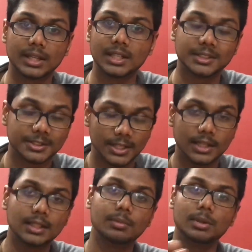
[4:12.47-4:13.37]

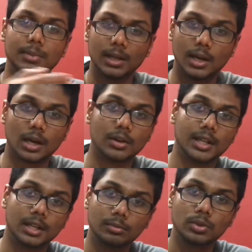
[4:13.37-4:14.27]
instruct the people around
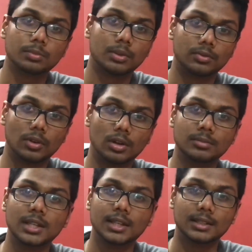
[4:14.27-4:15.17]
him to perform